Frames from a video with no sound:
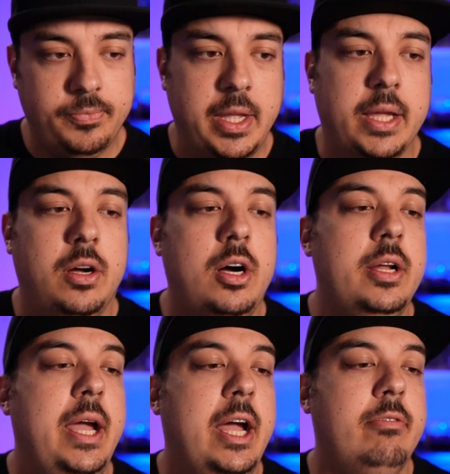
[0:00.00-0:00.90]
And
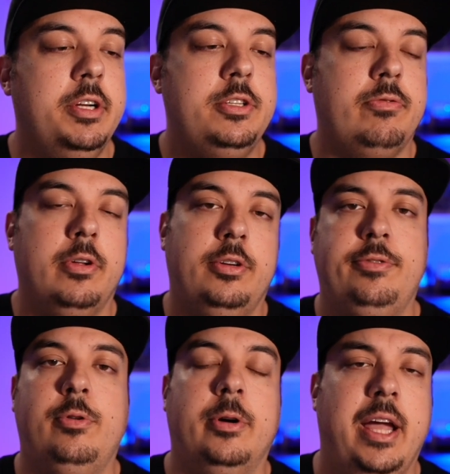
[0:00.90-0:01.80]
on average, for those
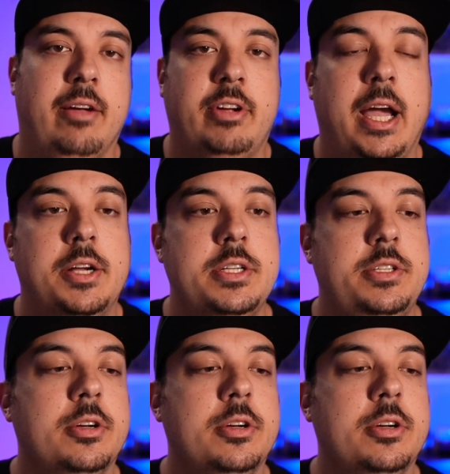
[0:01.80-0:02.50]
4.5 caches,